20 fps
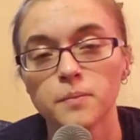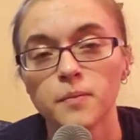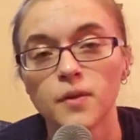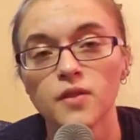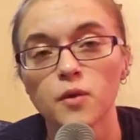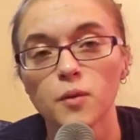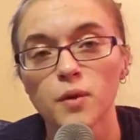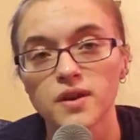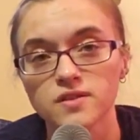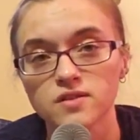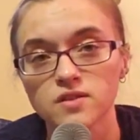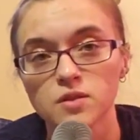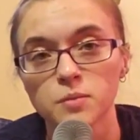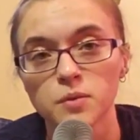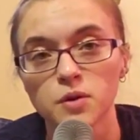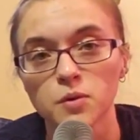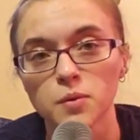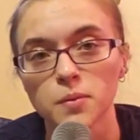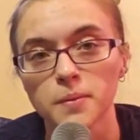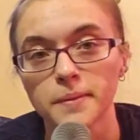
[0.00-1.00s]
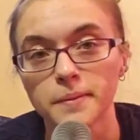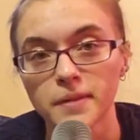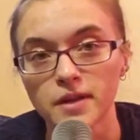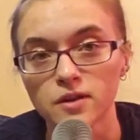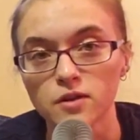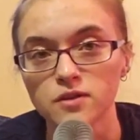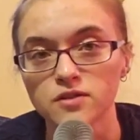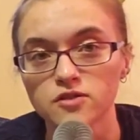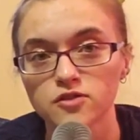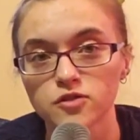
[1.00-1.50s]
but the rest of the book will be
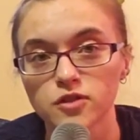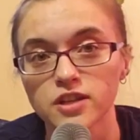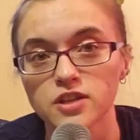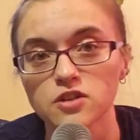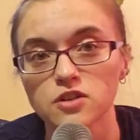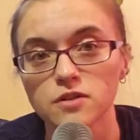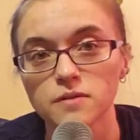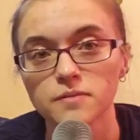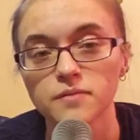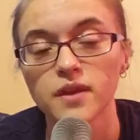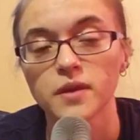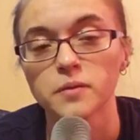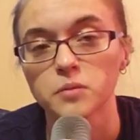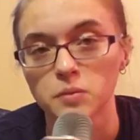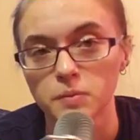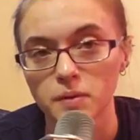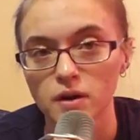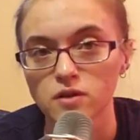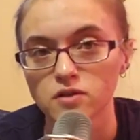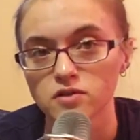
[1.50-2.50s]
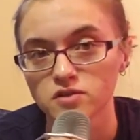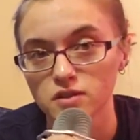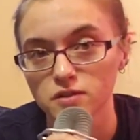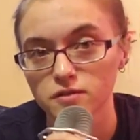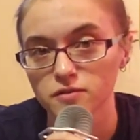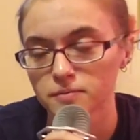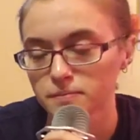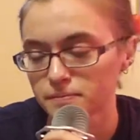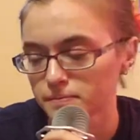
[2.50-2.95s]
bigger and stranger, and prepare yourself.